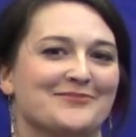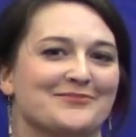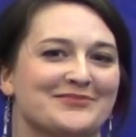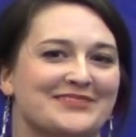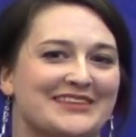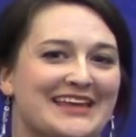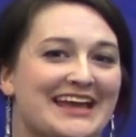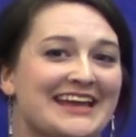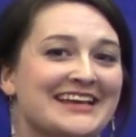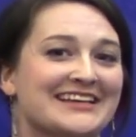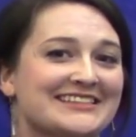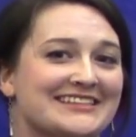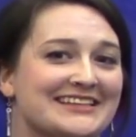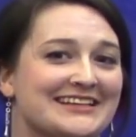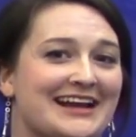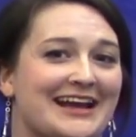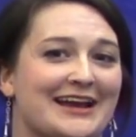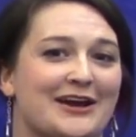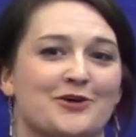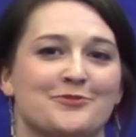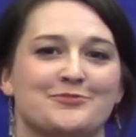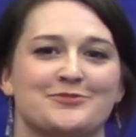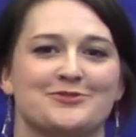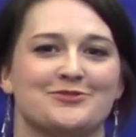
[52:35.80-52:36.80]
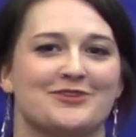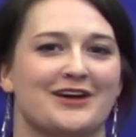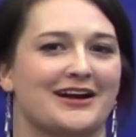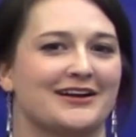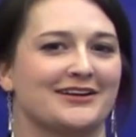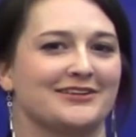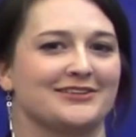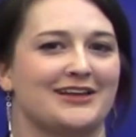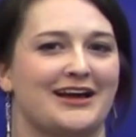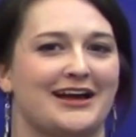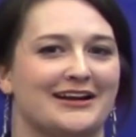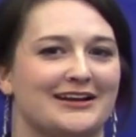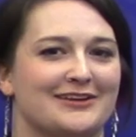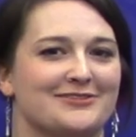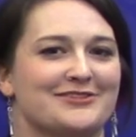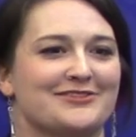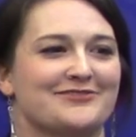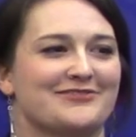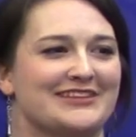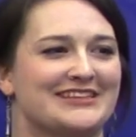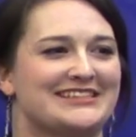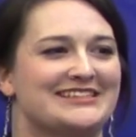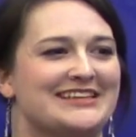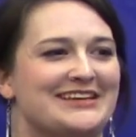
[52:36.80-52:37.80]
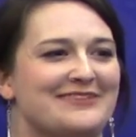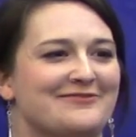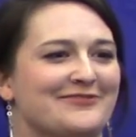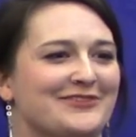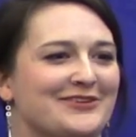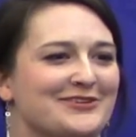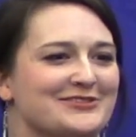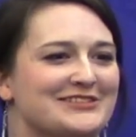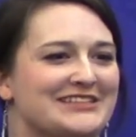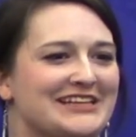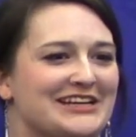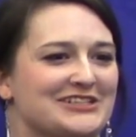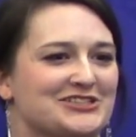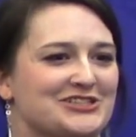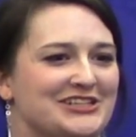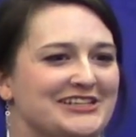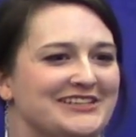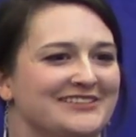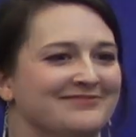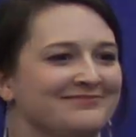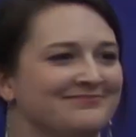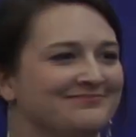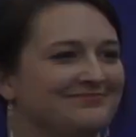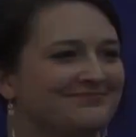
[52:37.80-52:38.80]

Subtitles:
Thanks, and I hope you got a lot out of this info session.